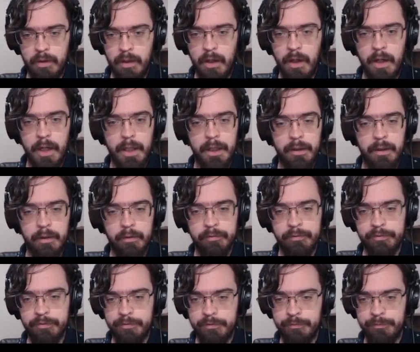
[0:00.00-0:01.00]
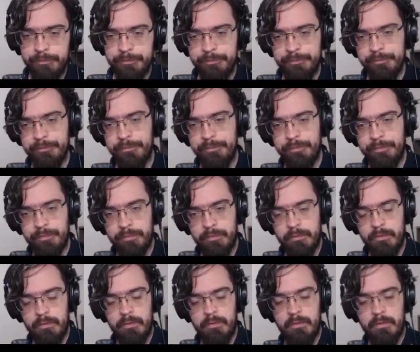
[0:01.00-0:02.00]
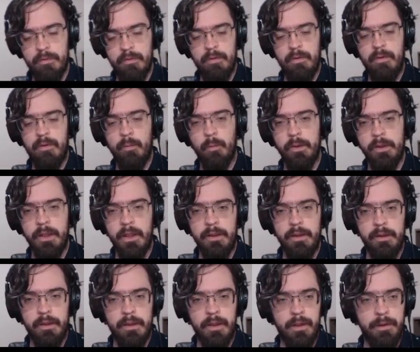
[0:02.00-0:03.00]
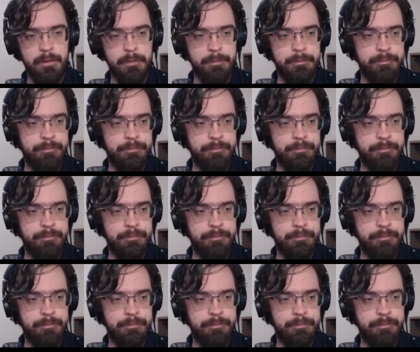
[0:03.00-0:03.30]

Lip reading: high enough, we get an encounter.